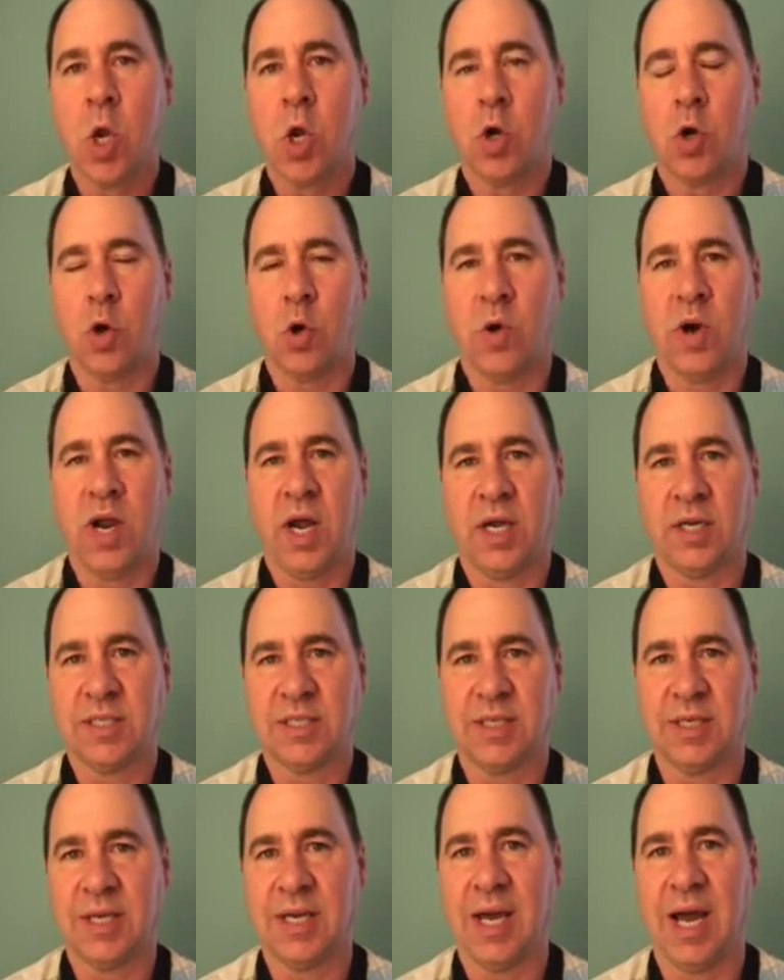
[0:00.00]
or else
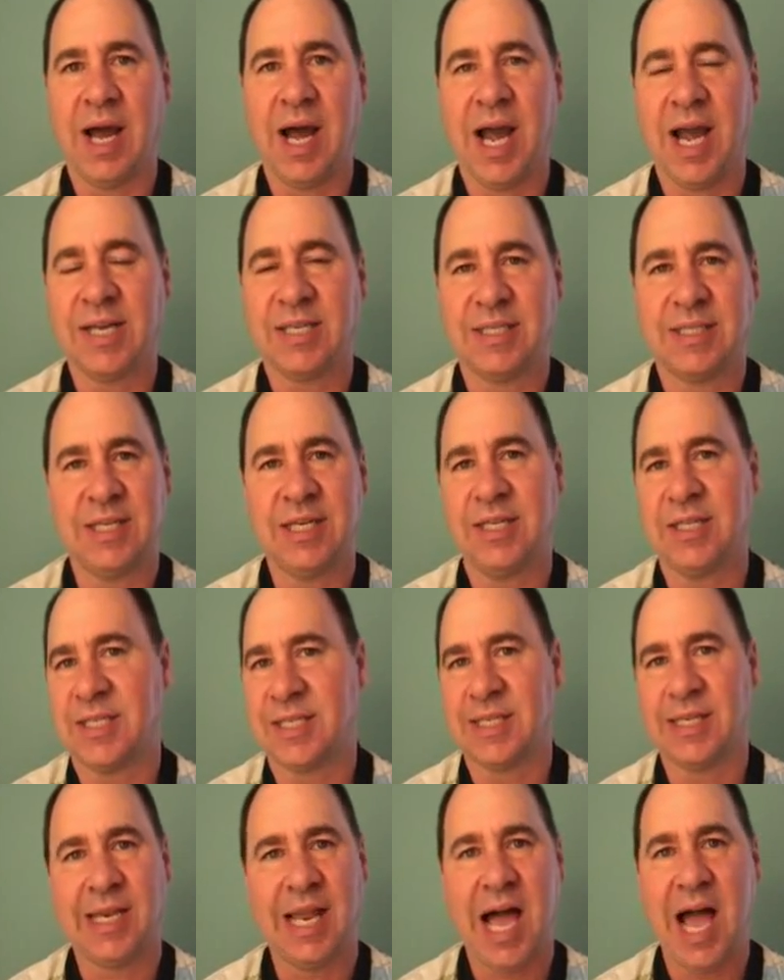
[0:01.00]
the guys see
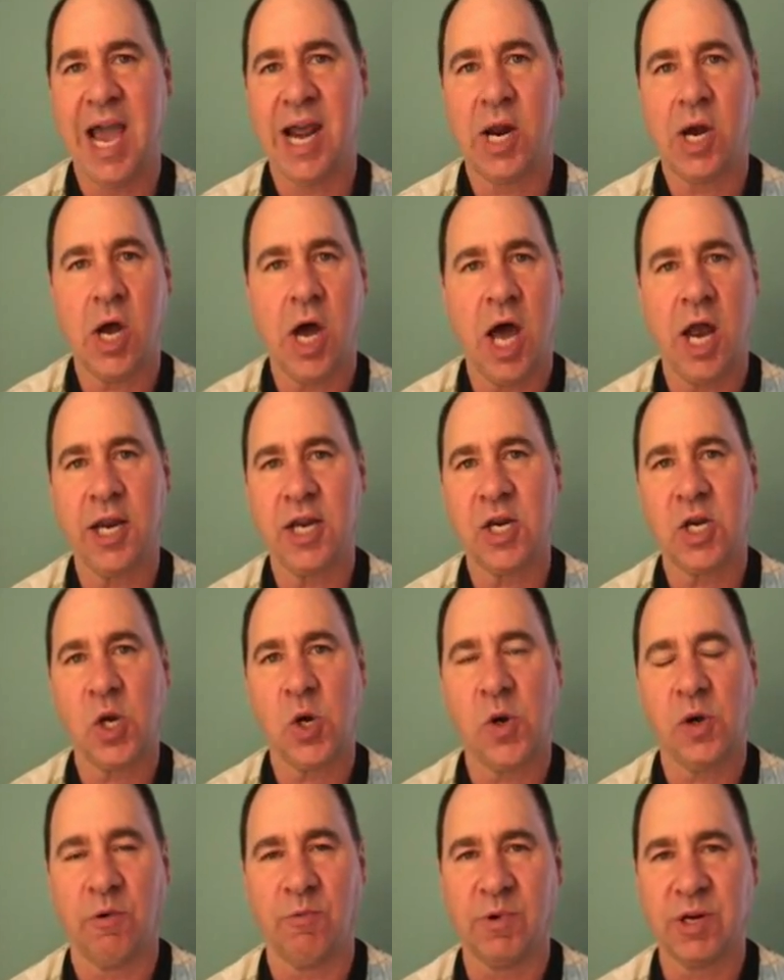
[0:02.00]
this light on,
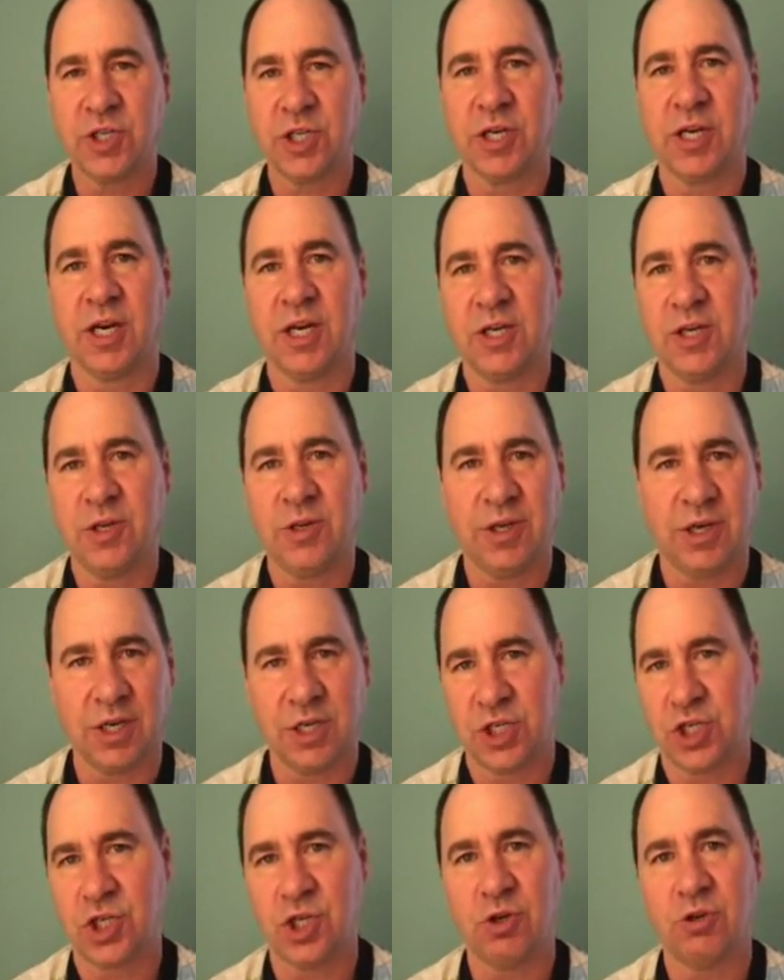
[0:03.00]
and what you're going to do, you're going
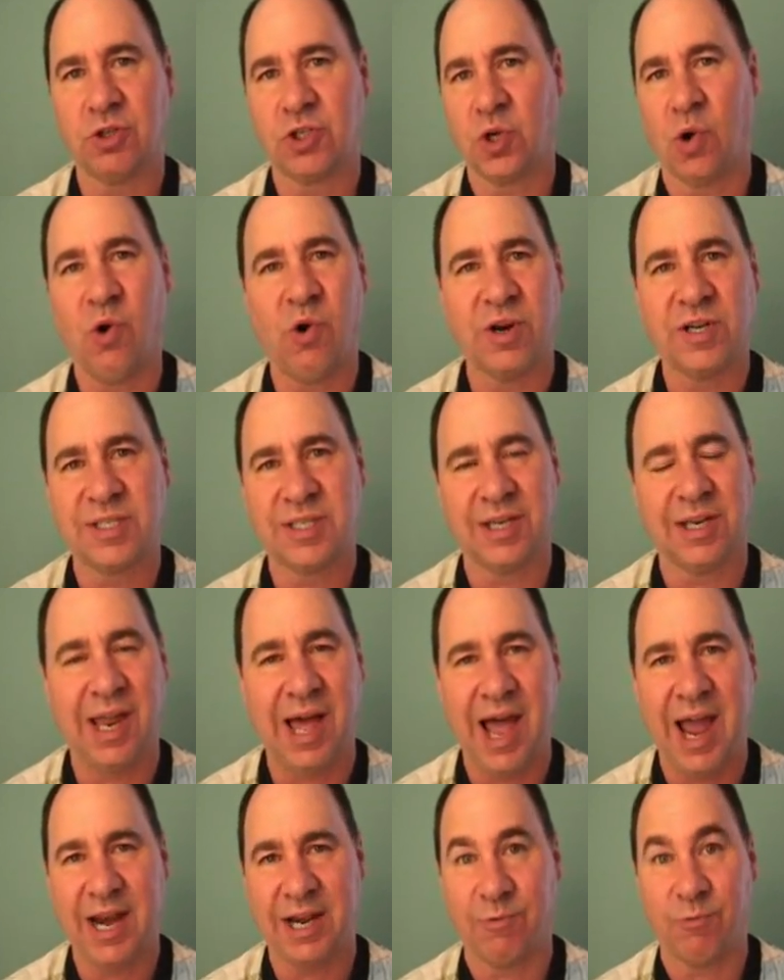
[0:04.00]
to shoot towards the
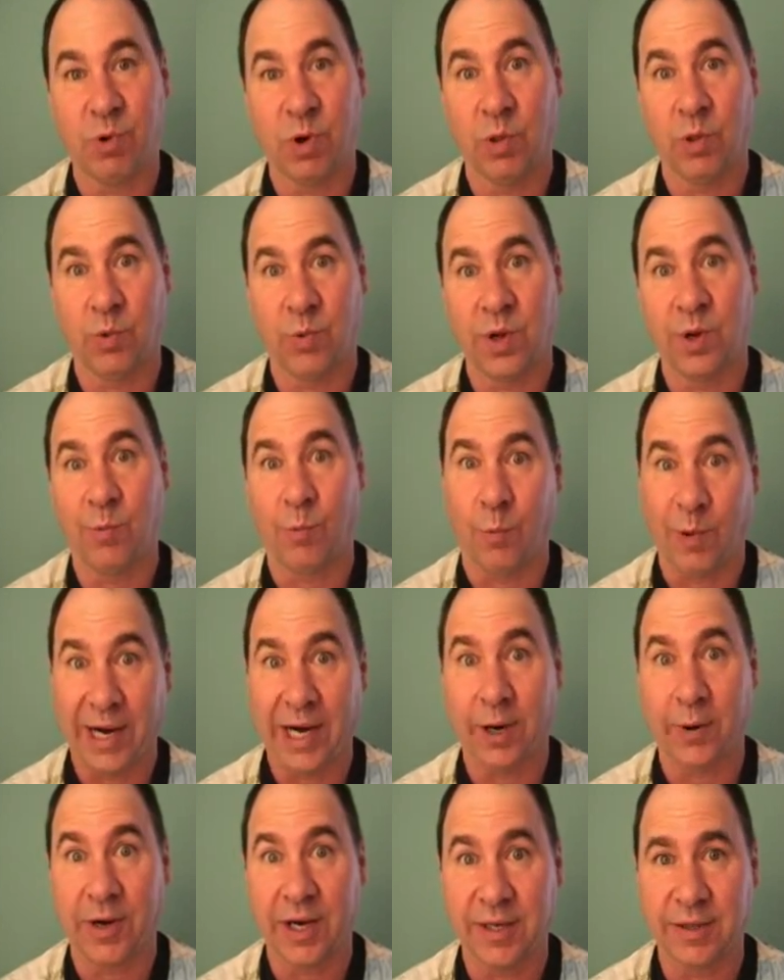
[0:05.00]
light, and we're the one
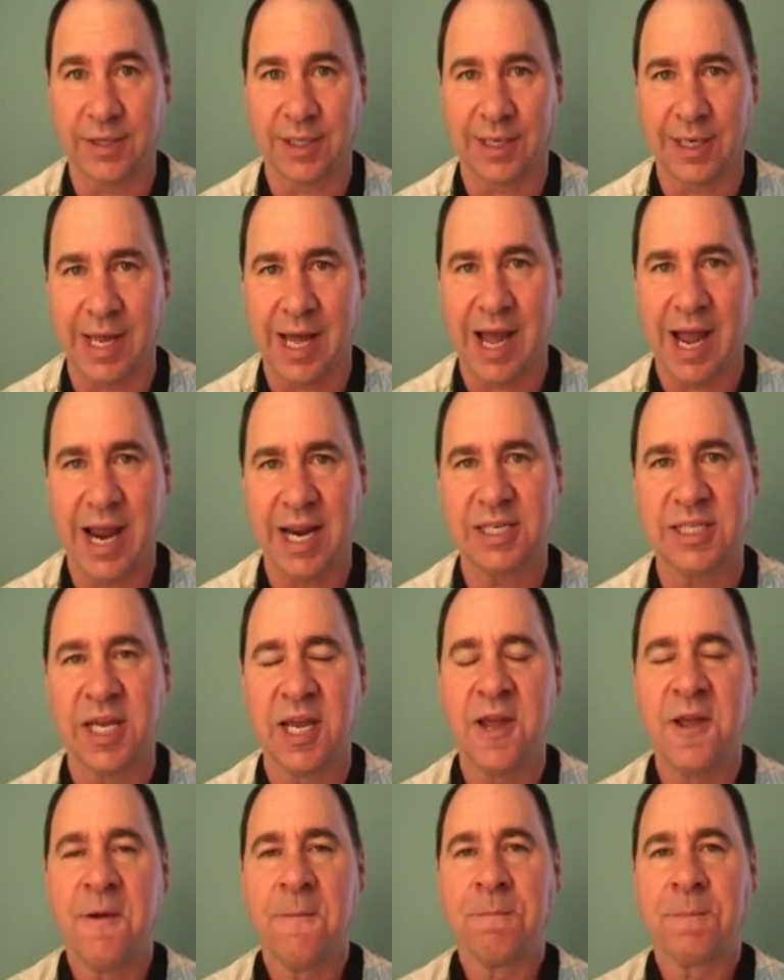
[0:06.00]
wearing the light.
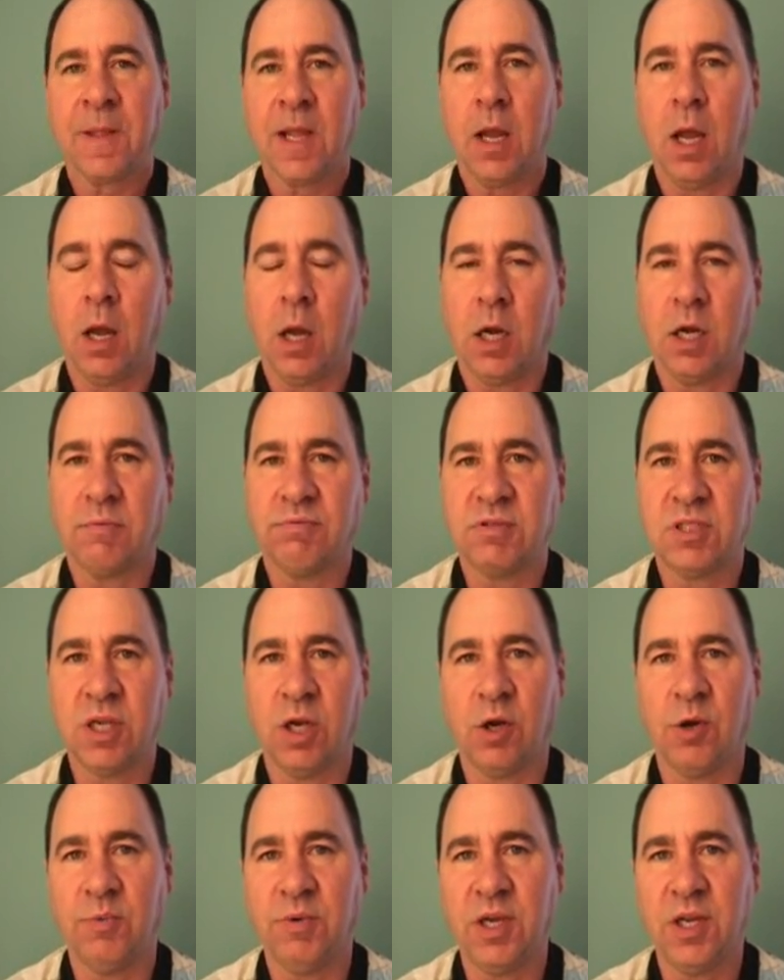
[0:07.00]

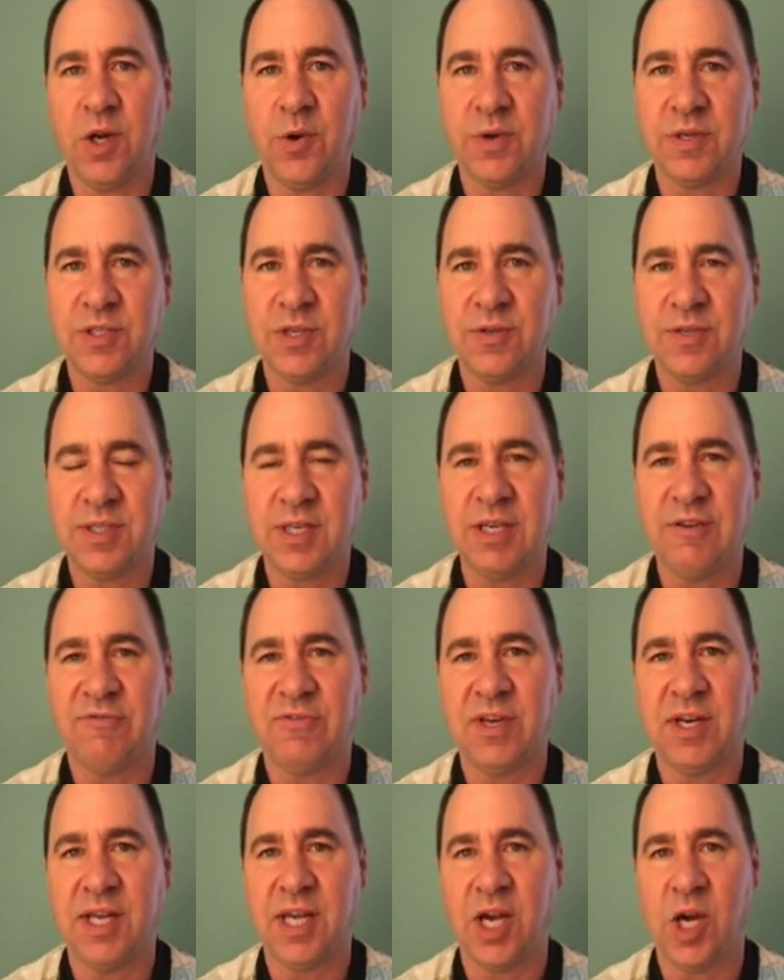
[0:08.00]
So as you see
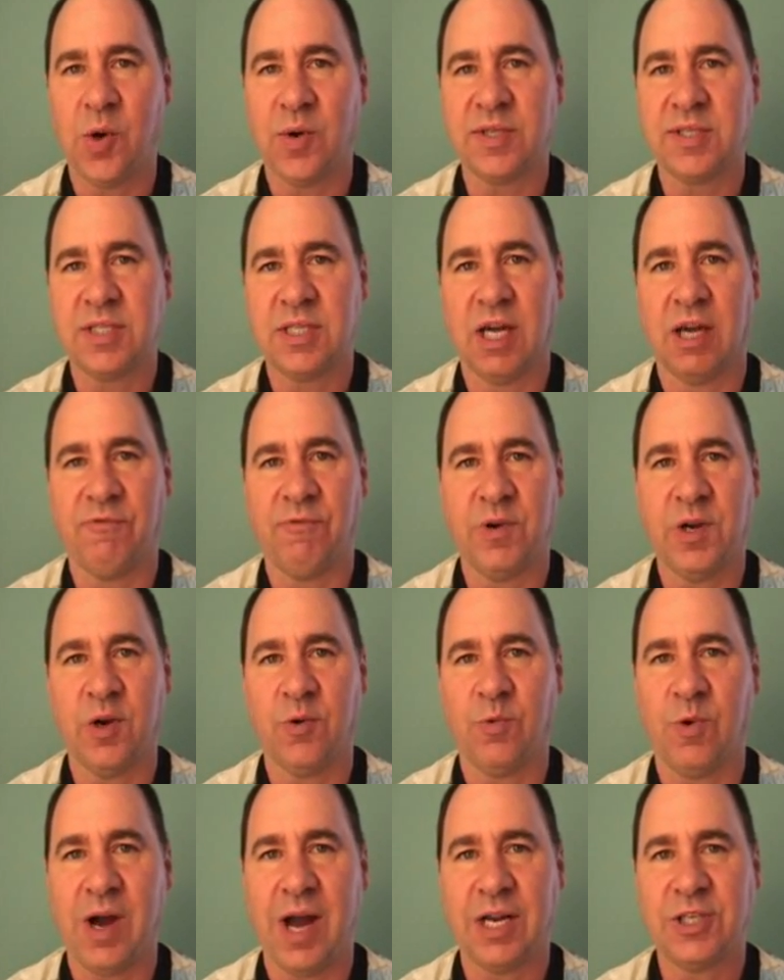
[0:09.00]
video and stuff when you're
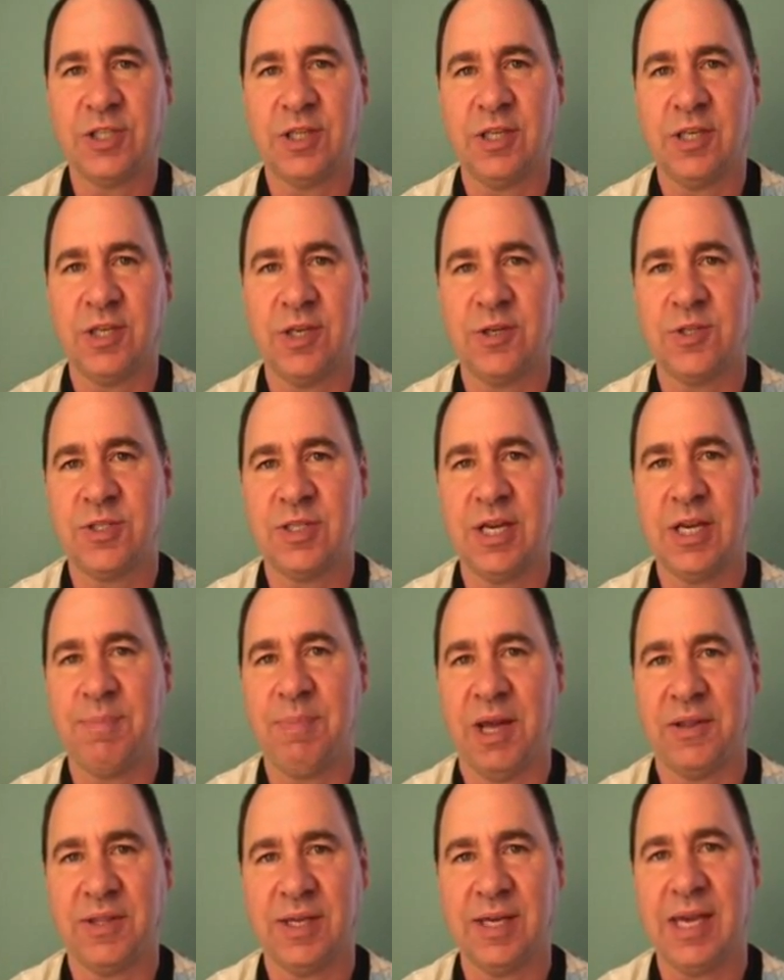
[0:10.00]
watching the news, think about the